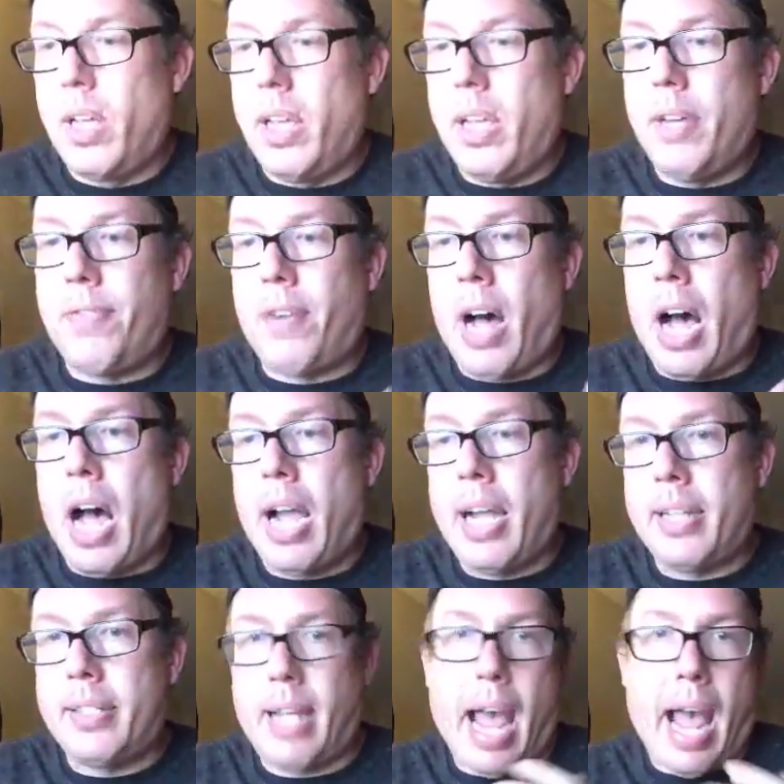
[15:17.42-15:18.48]
If
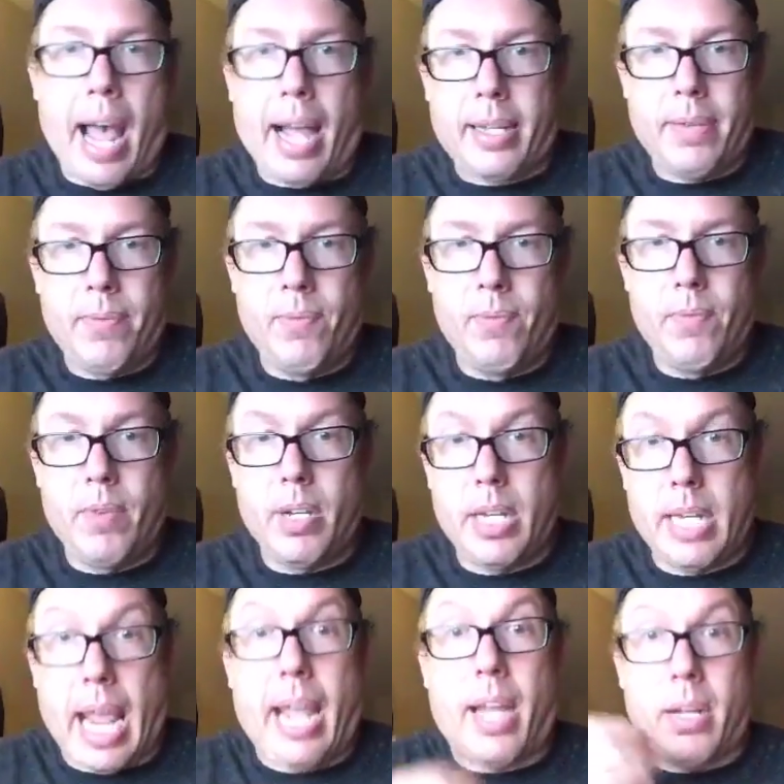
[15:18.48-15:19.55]
I tag
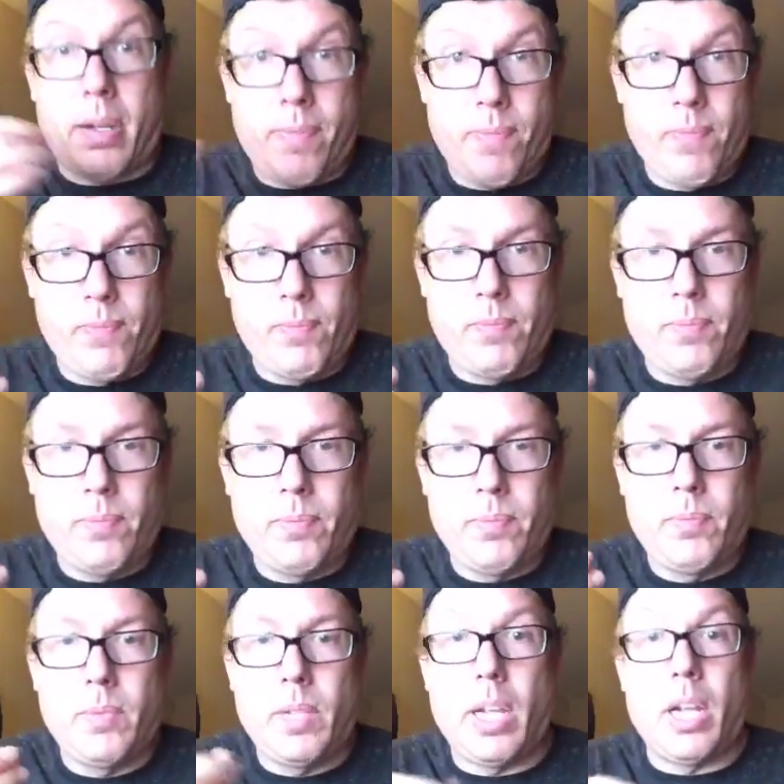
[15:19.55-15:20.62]
Dan
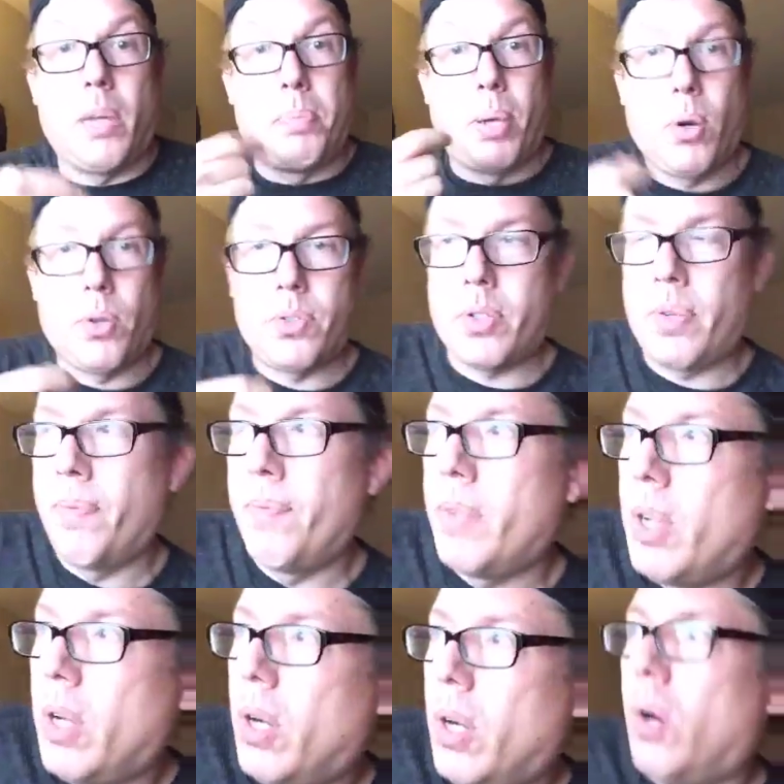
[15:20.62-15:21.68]
in a post,
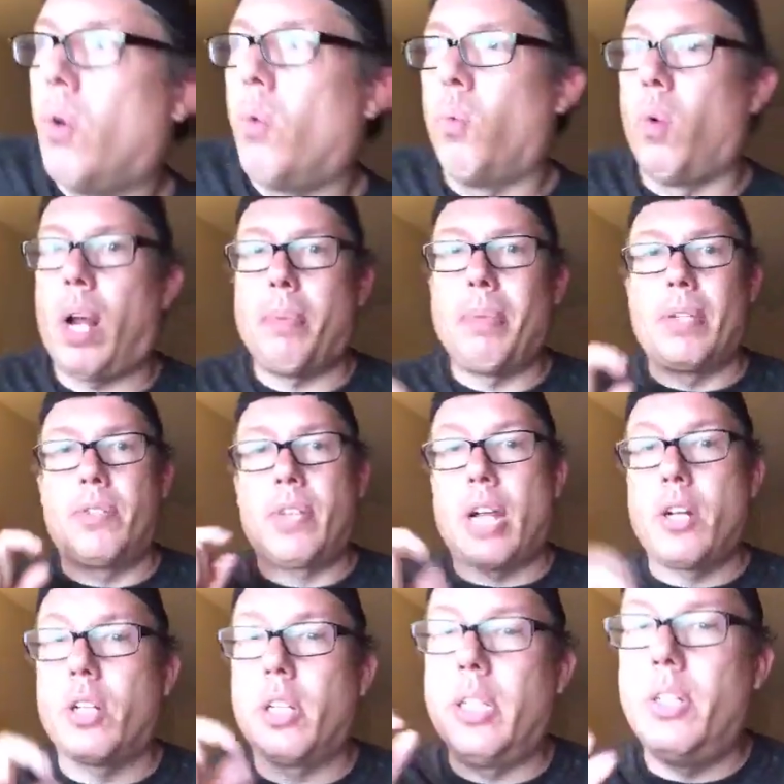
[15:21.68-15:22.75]
what I'm
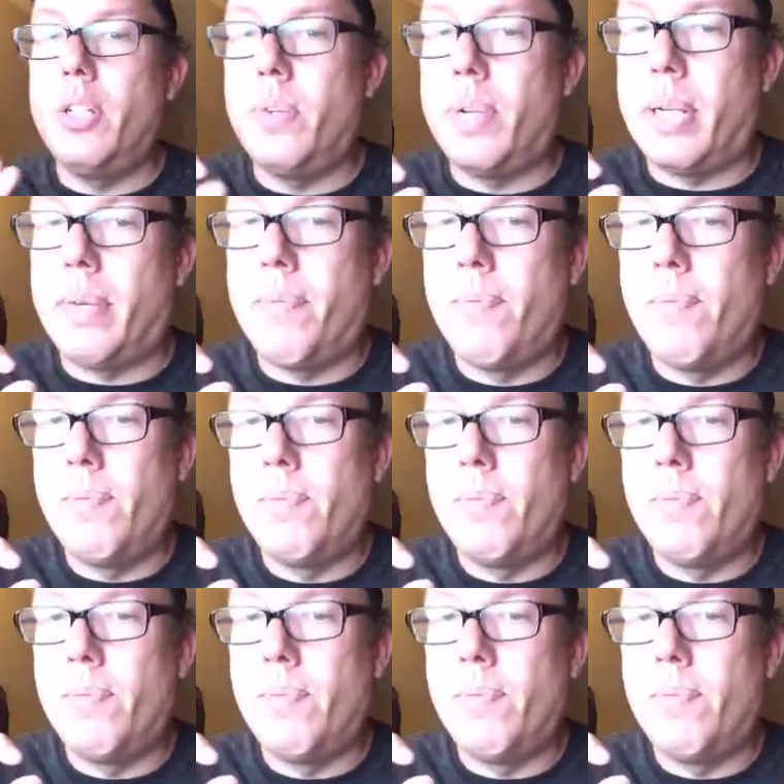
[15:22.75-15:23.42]
essentially doing,